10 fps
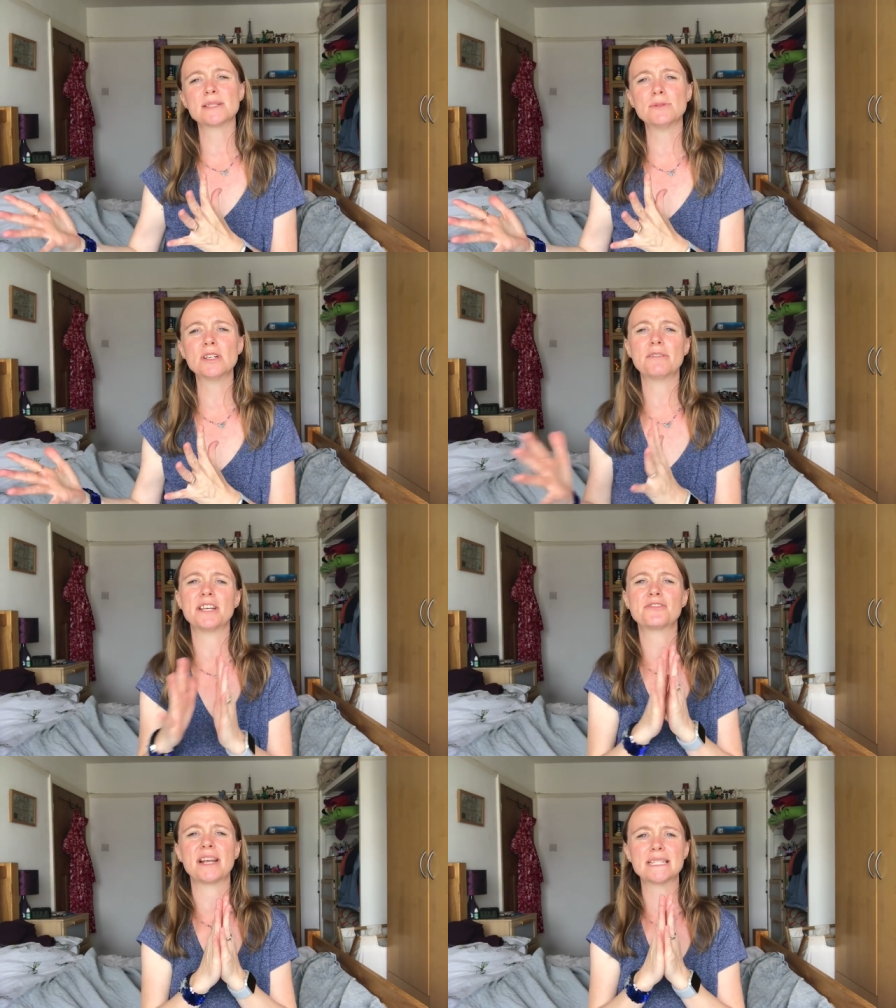smaller
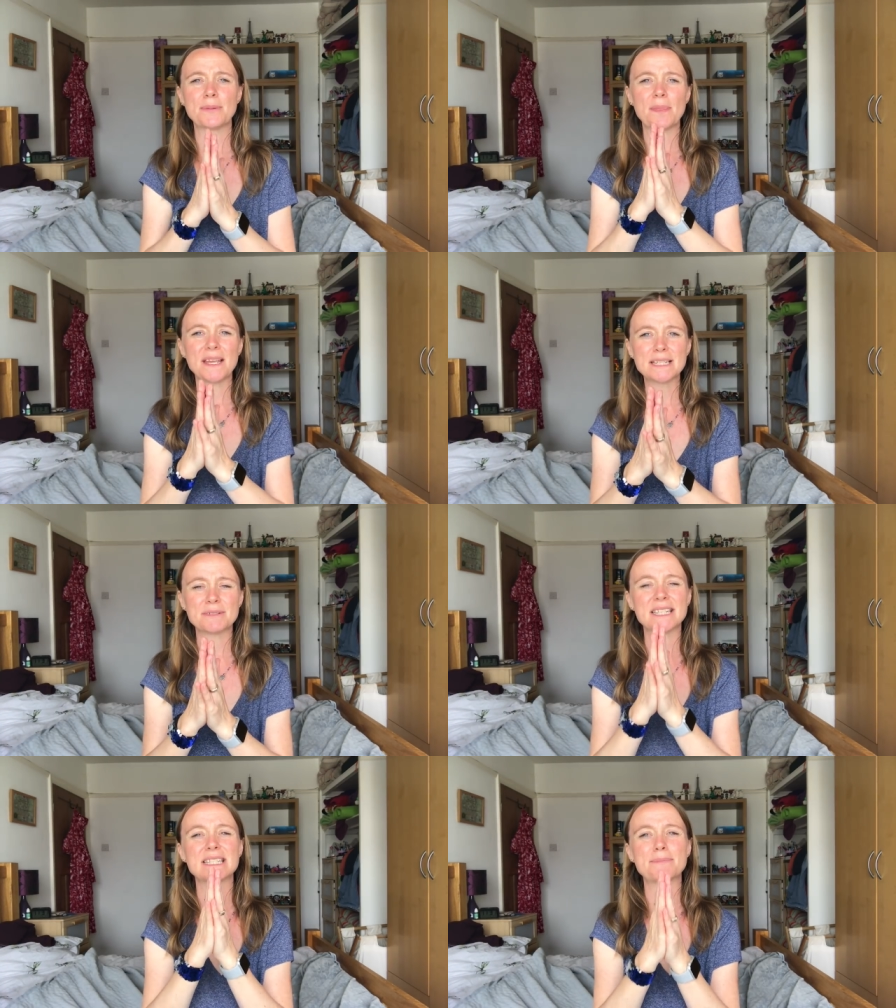interests, but this
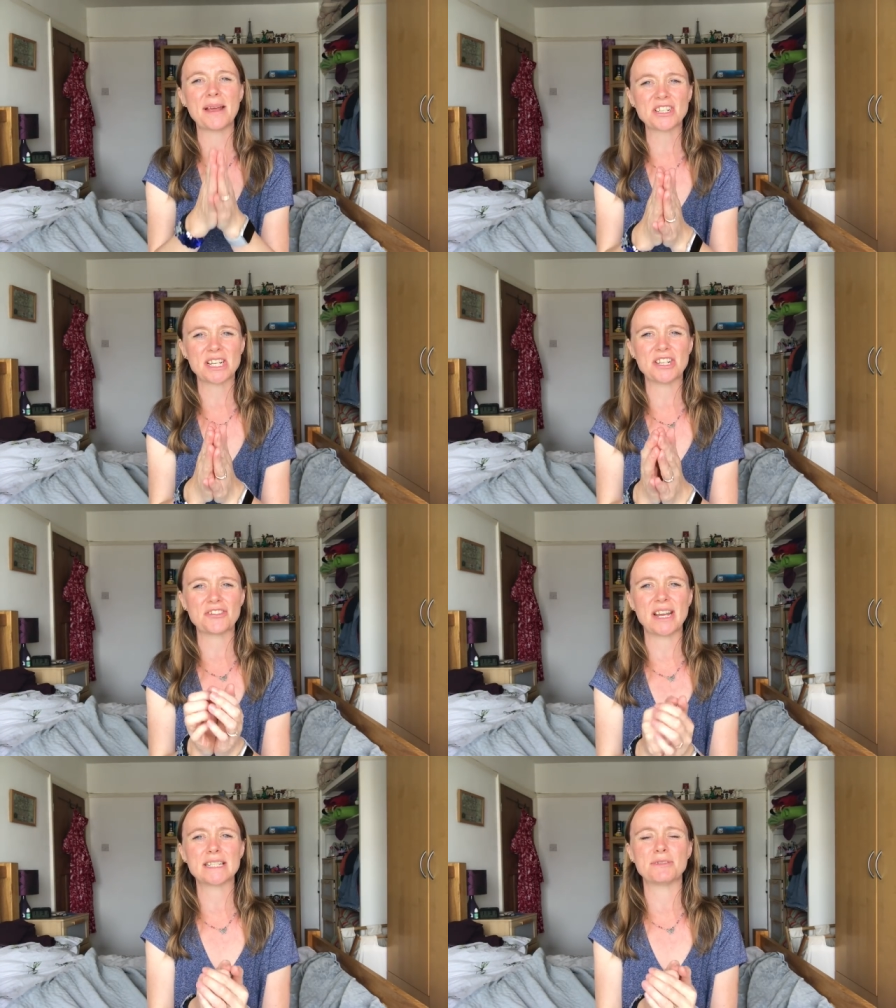was a special
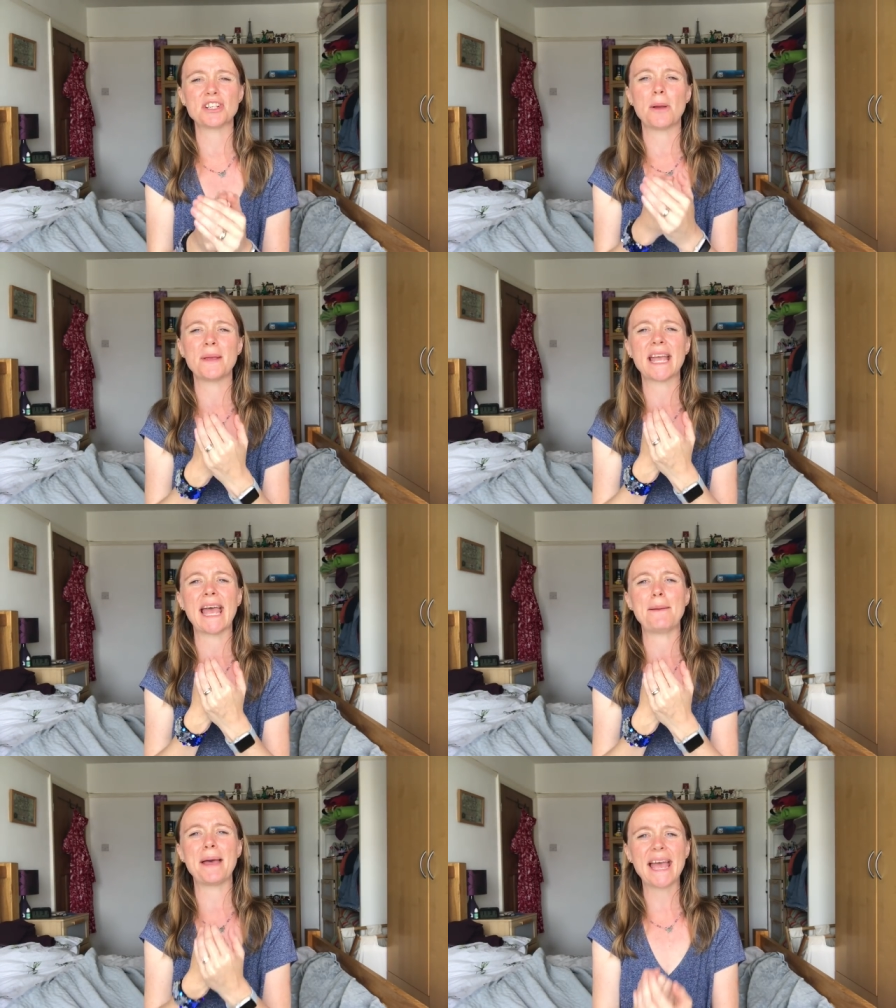interest which I
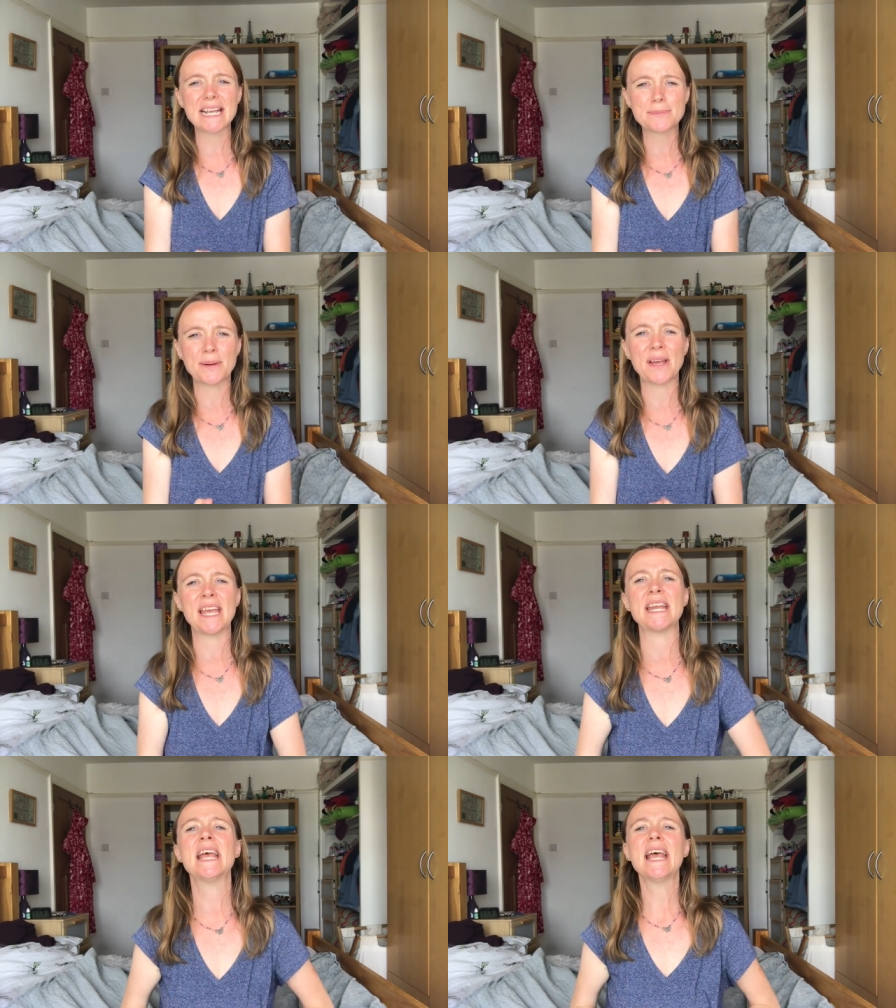became expert
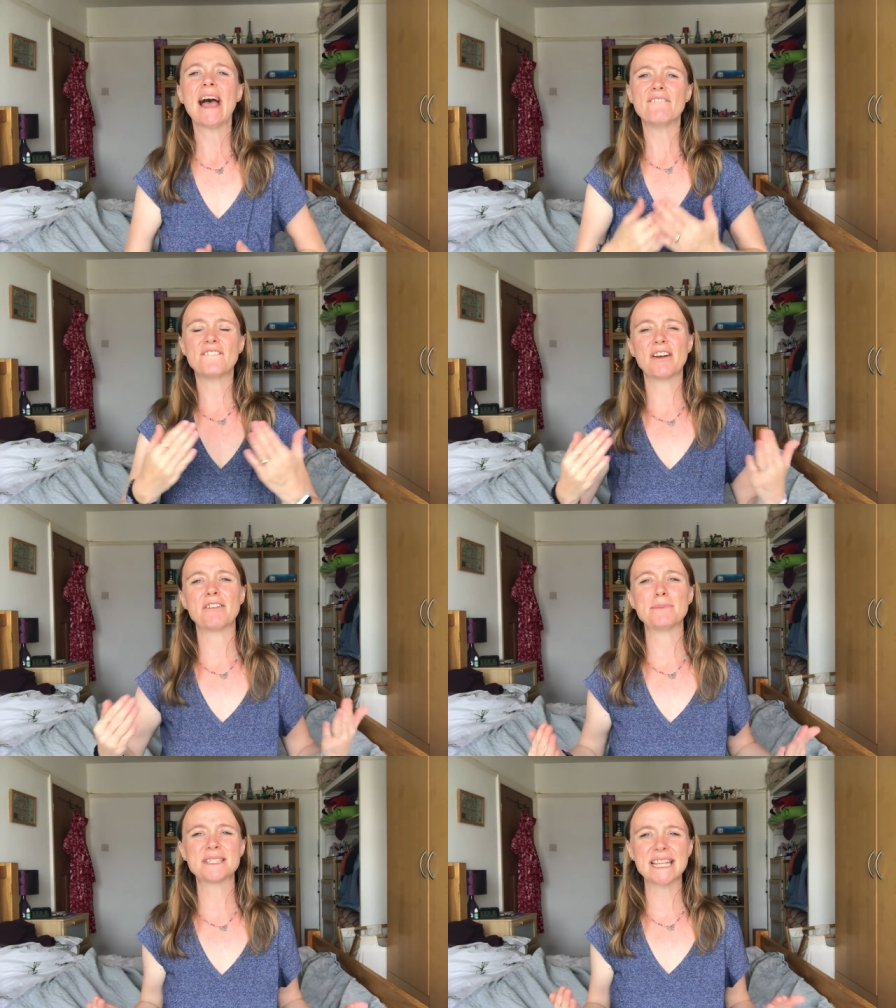in and
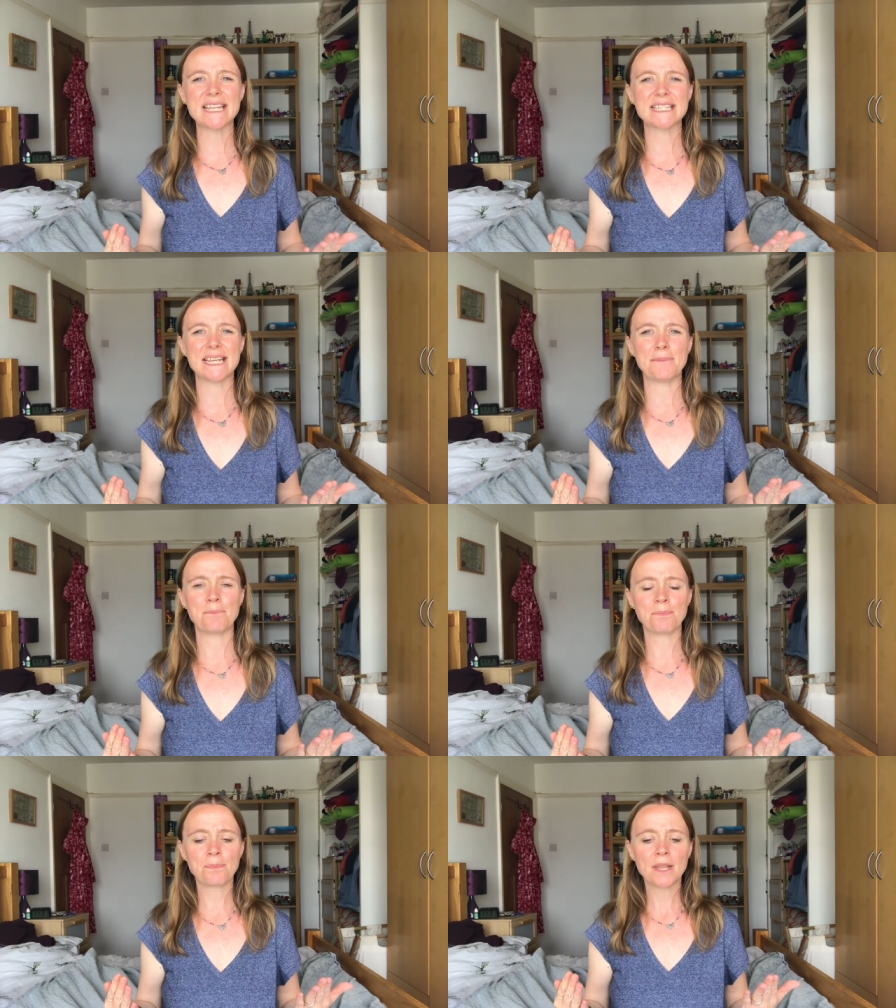very obsessed in.